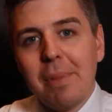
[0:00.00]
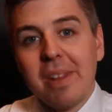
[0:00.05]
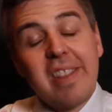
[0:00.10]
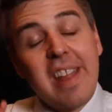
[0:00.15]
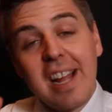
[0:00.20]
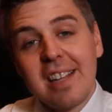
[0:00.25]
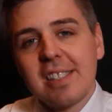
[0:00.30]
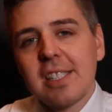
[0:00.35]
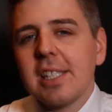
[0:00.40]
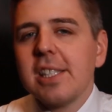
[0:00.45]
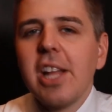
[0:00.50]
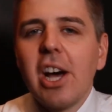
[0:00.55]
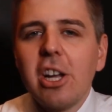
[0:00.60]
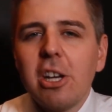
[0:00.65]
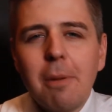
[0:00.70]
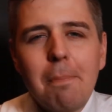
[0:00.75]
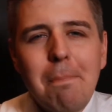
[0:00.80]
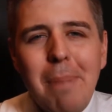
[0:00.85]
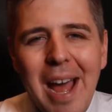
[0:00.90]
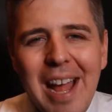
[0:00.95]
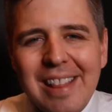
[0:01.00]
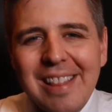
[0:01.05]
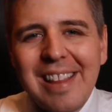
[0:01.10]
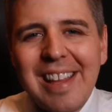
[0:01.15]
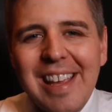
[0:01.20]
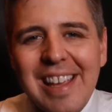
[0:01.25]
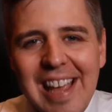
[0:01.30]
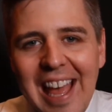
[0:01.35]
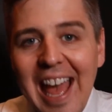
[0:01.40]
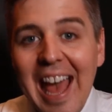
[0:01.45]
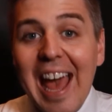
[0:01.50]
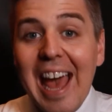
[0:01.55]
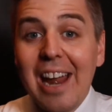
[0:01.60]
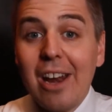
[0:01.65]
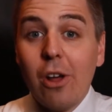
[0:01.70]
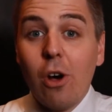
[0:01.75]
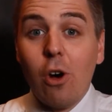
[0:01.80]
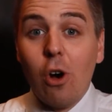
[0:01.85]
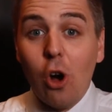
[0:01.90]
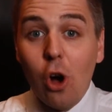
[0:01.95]
but that's not a bad thing
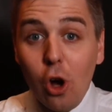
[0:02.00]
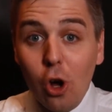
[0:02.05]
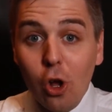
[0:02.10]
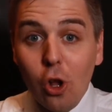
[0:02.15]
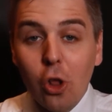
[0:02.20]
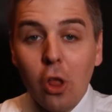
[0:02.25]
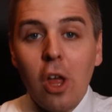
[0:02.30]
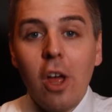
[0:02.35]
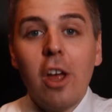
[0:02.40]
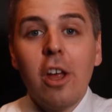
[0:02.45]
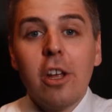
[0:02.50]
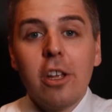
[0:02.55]
at all.